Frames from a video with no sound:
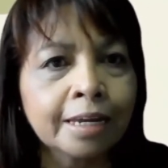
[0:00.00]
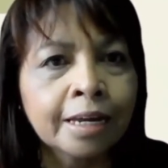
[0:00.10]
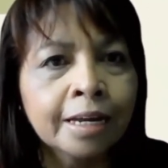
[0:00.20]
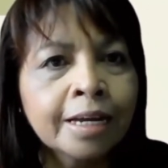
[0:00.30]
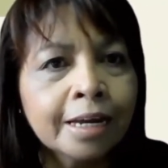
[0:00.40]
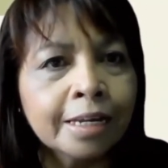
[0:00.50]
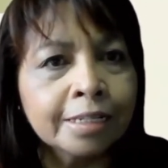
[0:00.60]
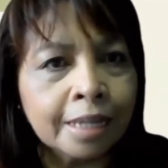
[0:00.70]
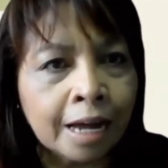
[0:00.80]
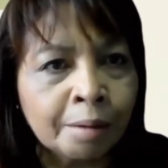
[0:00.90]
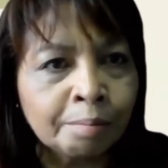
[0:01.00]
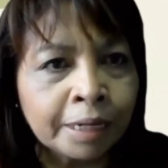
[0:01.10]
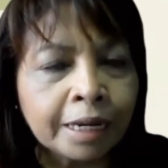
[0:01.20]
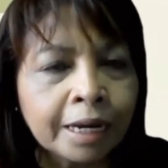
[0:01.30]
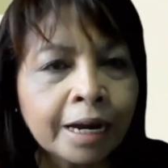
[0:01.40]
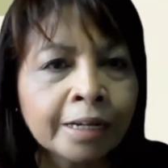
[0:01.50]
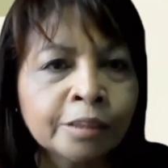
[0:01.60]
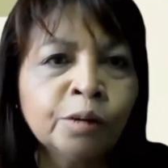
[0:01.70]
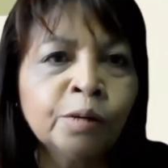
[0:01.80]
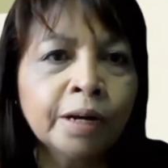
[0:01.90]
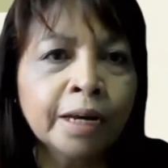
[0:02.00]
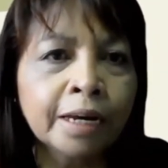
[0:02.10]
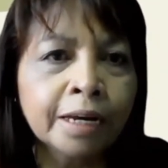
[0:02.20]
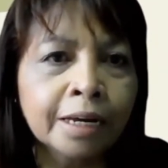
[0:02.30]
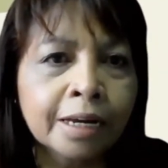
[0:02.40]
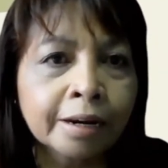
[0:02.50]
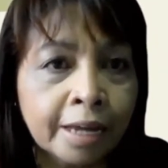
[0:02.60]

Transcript: which knows what are the, their needs,